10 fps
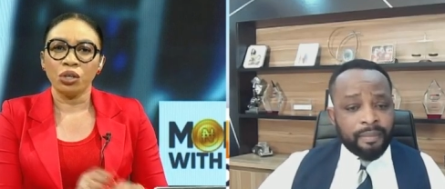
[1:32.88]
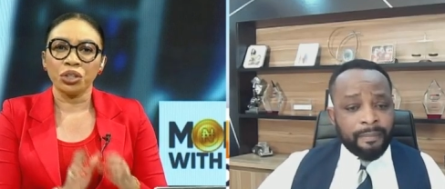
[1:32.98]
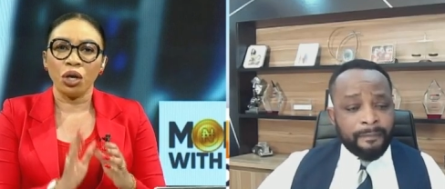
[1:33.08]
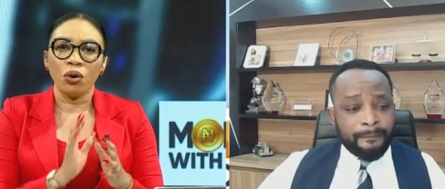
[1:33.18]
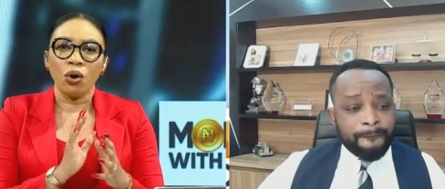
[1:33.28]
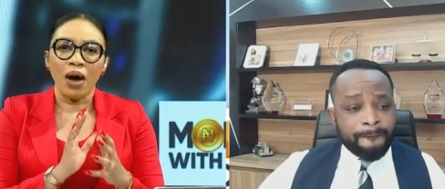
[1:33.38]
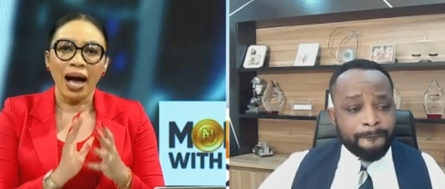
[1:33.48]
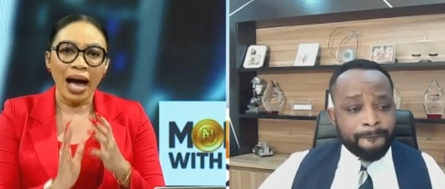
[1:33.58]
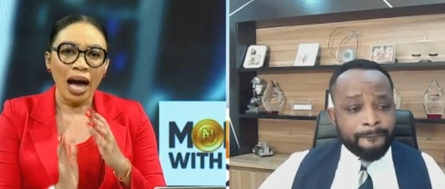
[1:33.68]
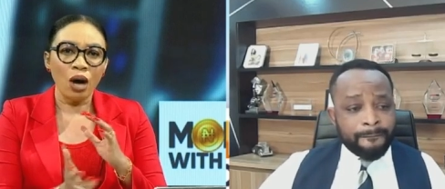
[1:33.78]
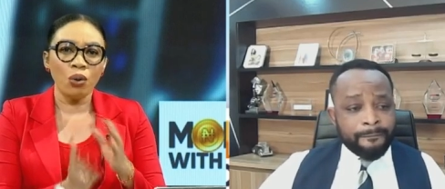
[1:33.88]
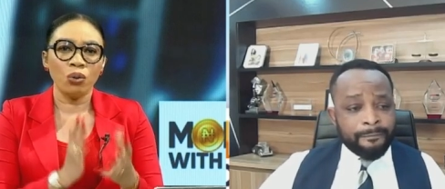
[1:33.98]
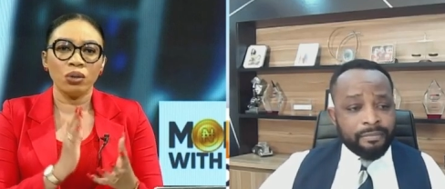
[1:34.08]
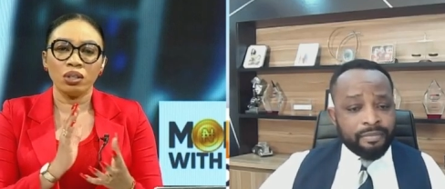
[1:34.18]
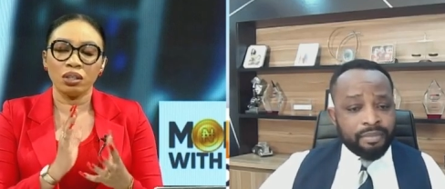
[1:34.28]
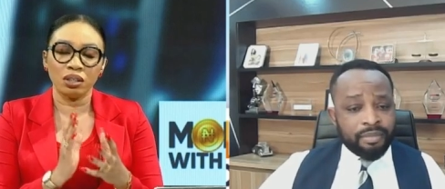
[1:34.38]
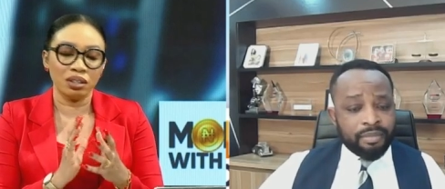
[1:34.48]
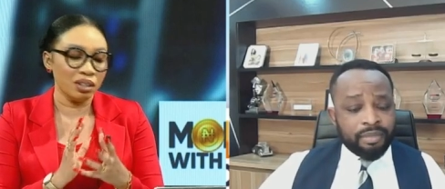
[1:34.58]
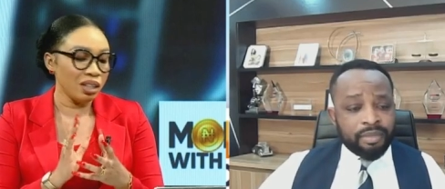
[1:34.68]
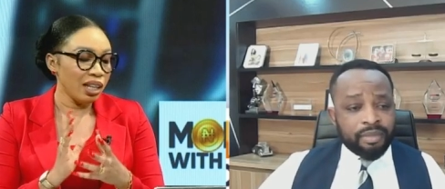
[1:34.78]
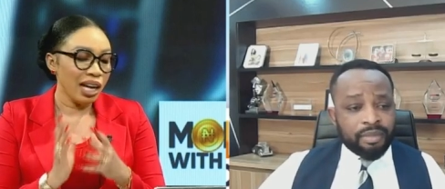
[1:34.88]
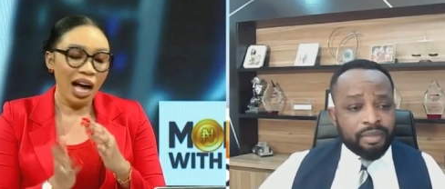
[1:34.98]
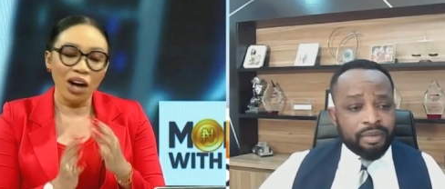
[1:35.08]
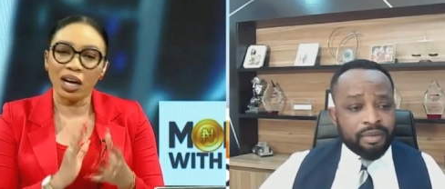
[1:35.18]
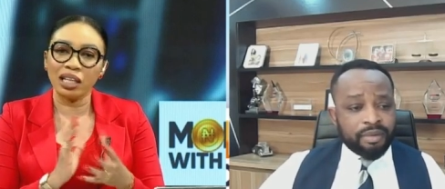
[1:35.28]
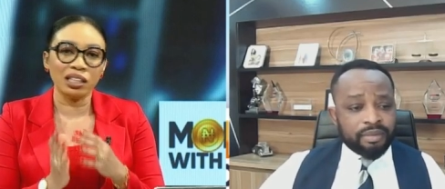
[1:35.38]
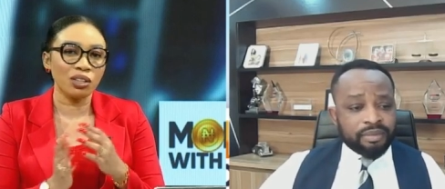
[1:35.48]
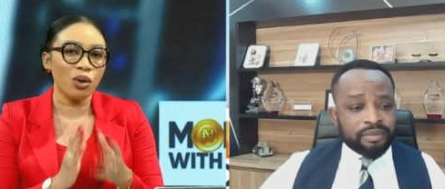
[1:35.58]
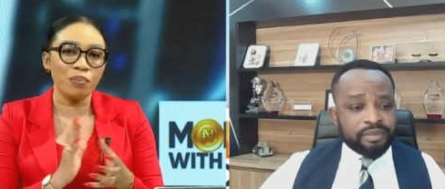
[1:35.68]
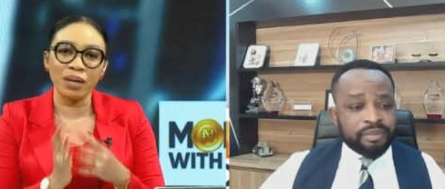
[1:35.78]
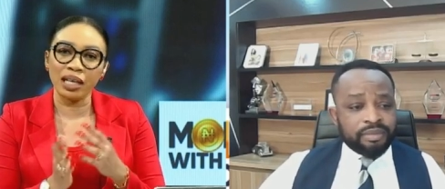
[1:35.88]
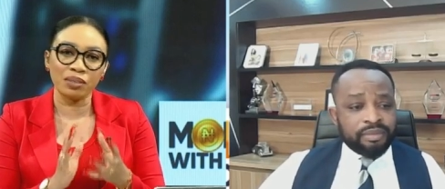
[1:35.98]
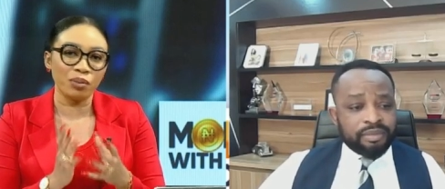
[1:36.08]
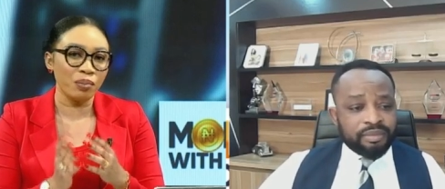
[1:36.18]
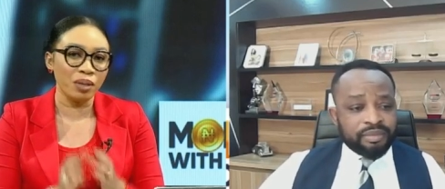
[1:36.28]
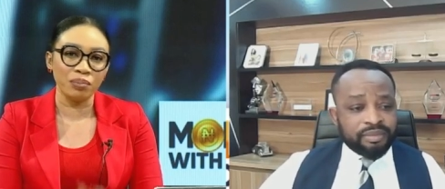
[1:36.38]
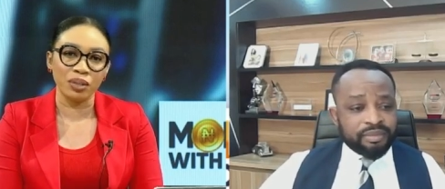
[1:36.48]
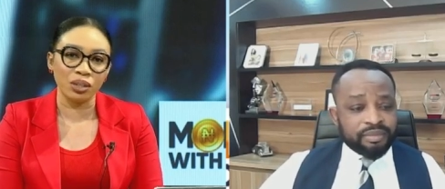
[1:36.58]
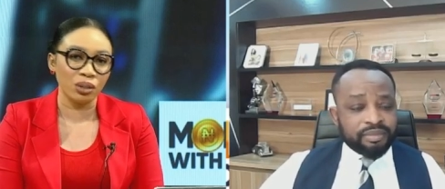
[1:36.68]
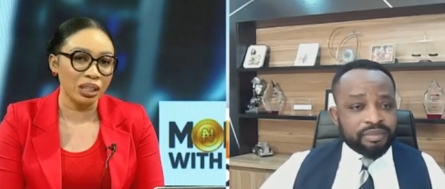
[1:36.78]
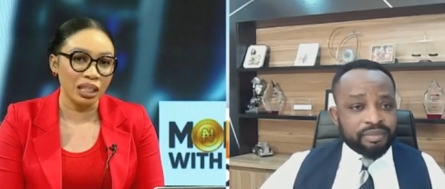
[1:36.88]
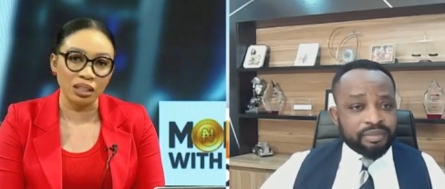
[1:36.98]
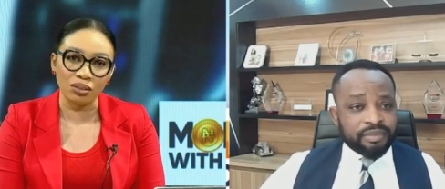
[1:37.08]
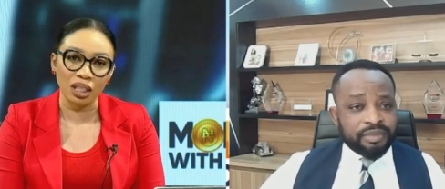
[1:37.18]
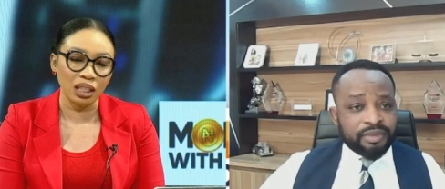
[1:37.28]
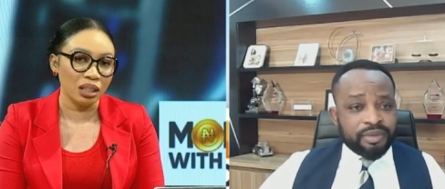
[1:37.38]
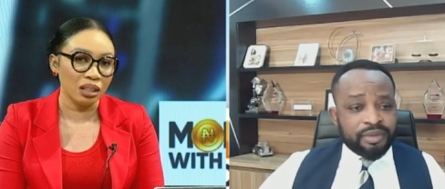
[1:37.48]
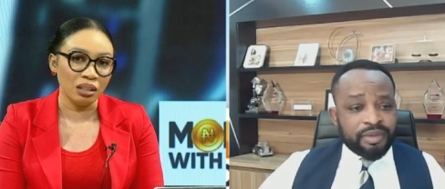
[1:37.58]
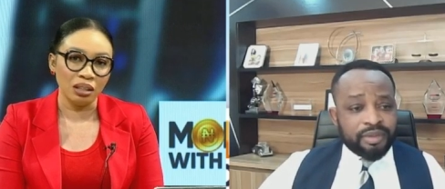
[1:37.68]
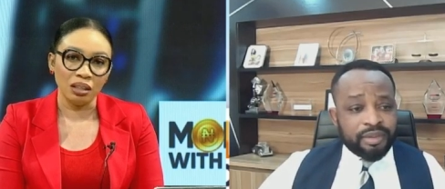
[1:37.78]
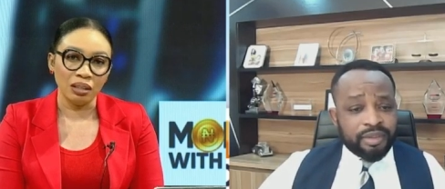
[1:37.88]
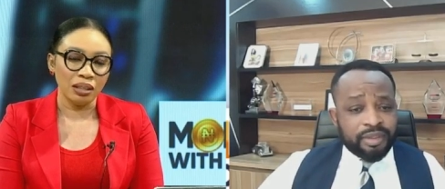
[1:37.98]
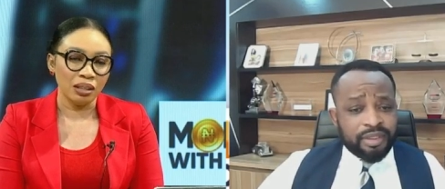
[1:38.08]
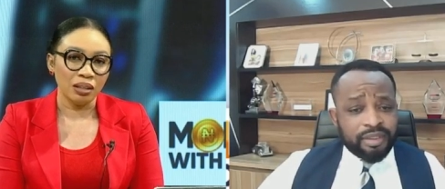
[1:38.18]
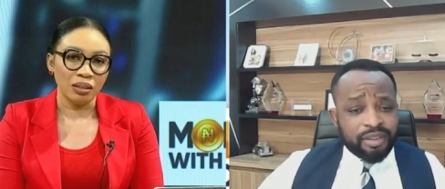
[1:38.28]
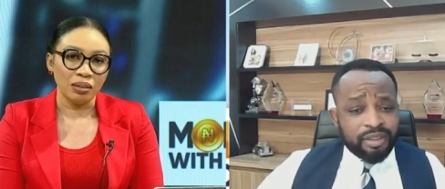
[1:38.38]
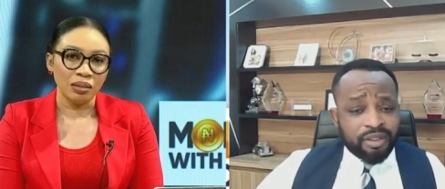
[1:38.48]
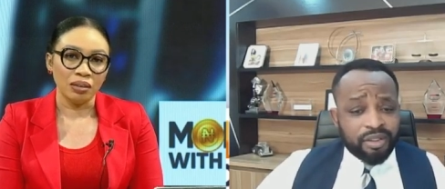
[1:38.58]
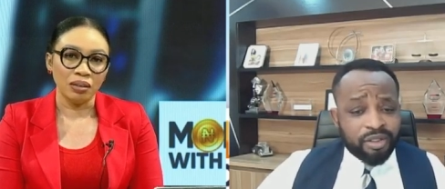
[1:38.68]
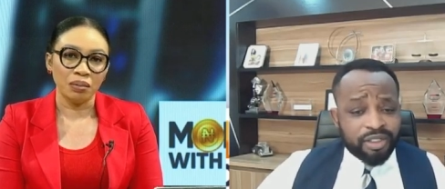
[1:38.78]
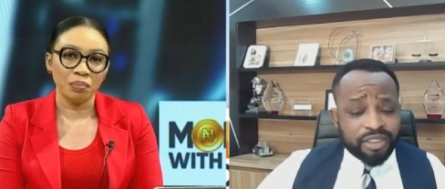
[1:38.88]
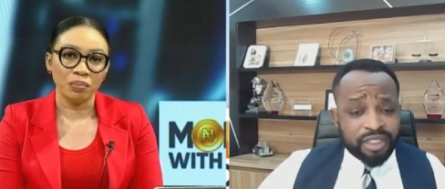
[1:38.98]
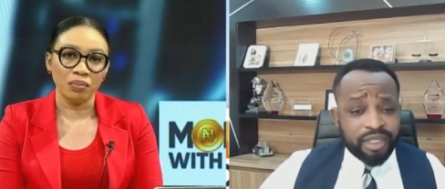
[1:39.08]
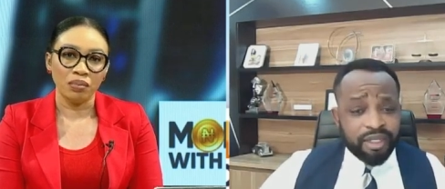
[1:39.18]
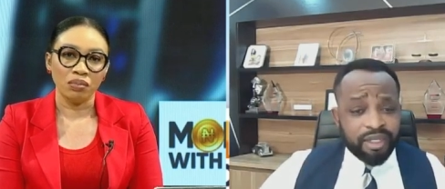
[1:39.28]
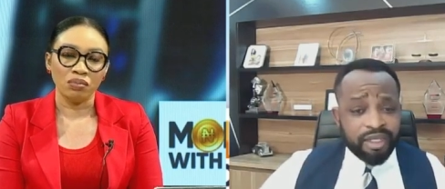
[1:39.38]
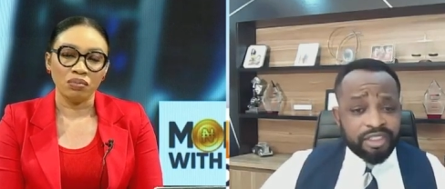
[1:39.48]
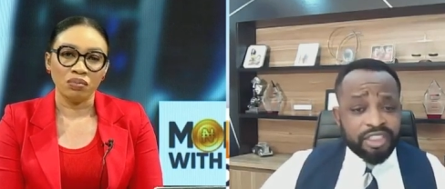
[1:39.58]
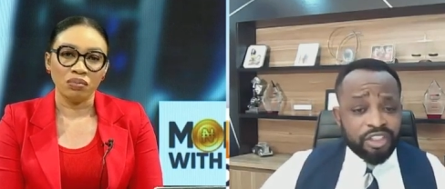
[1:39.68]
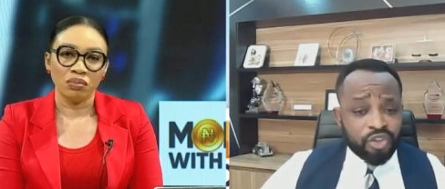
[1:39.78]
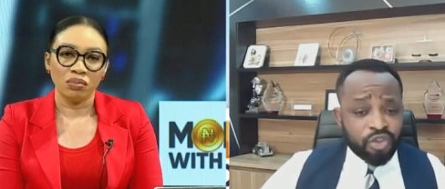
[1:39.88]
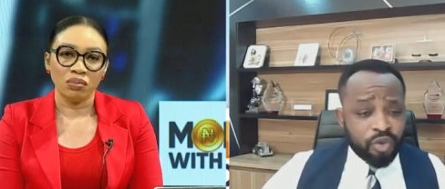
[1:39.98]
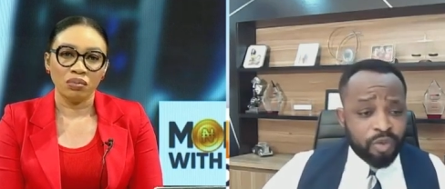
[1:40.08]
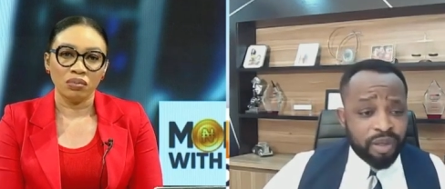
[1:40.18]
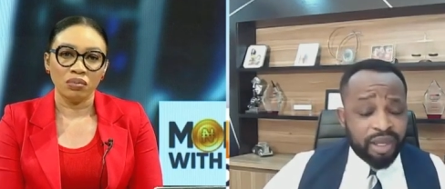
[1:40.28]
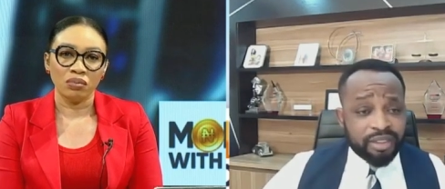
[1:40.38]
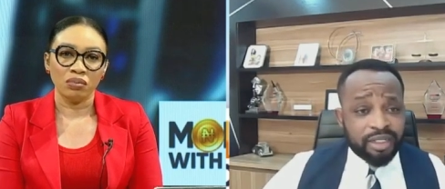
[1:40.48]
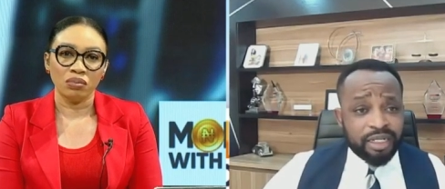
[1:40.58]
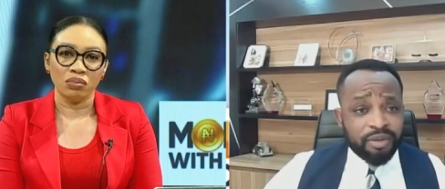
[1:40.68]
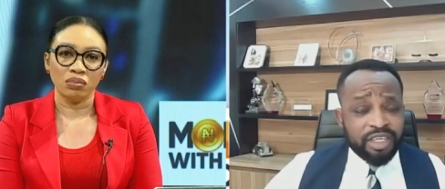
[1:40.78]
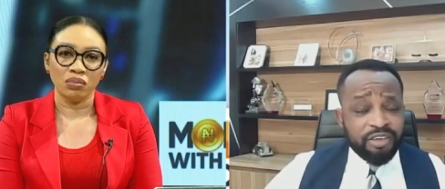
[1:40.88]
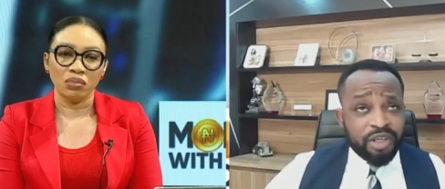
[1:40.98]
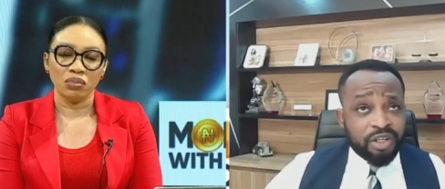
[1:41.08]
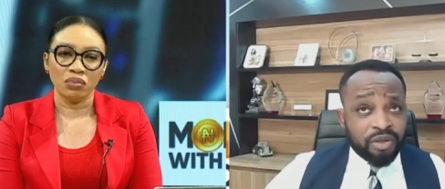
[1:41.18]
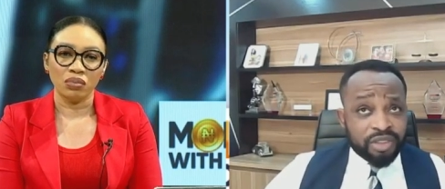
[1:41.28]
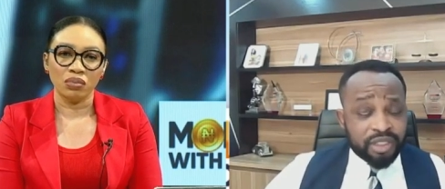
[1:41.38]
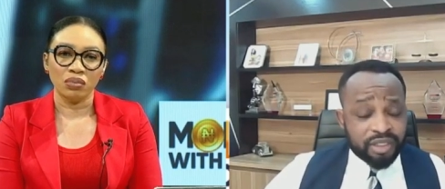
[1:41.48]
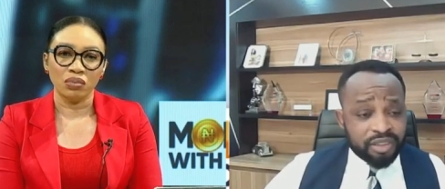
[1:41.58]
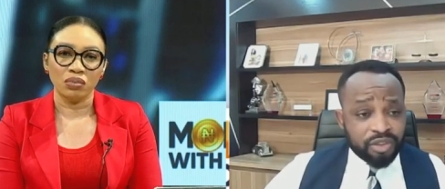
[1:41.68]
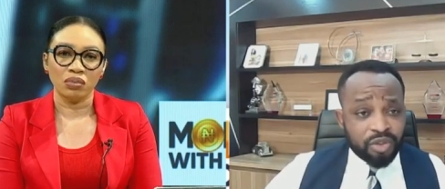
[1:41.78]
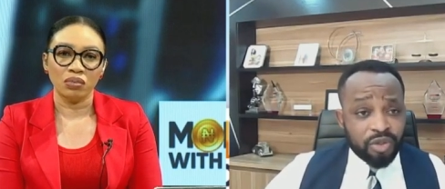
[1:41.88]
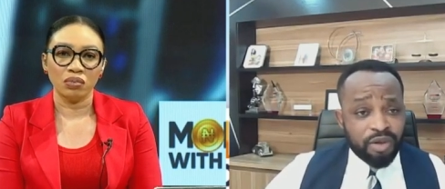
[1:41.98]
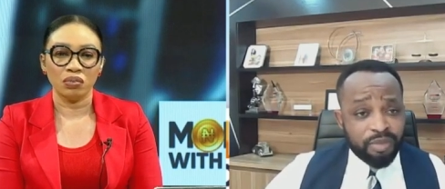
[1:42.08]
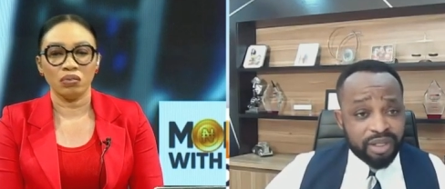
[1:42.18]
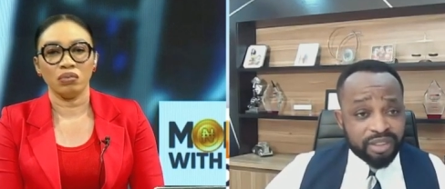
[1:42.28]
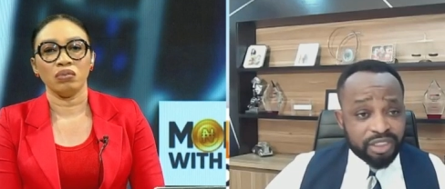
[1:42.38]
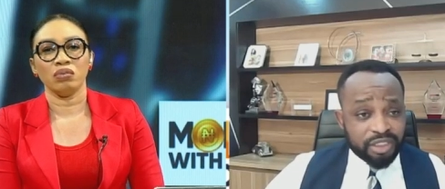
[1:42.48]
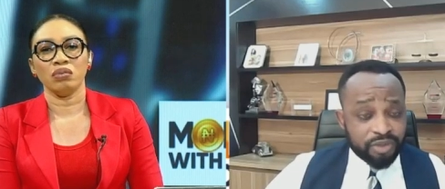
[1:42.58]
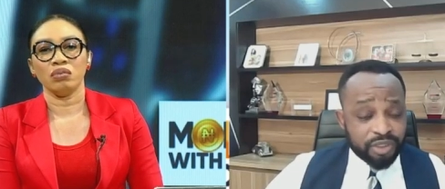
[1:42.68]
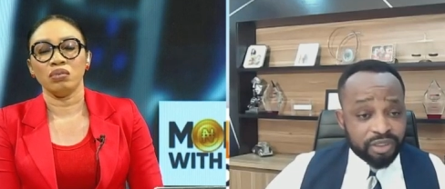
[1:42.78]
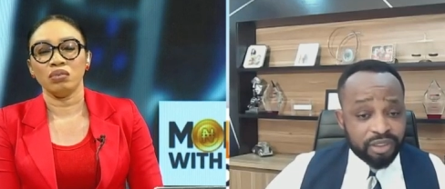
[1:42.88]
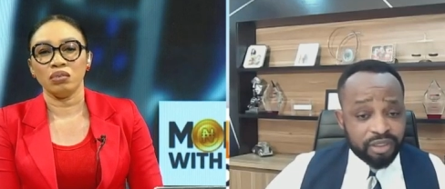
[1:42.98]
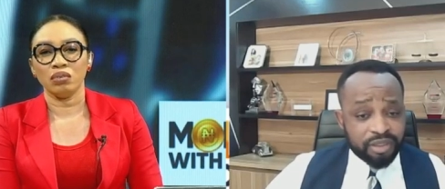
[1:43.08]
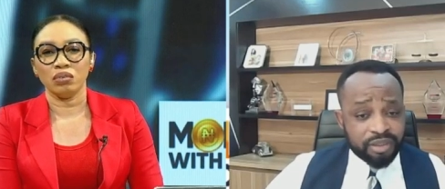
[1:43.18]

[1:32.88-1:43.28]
Speaker 1: So how can this complex problem be sorted, really?
Speaker 2: Honestly, it is so bad. And I'll give you a context into how bad the situation is.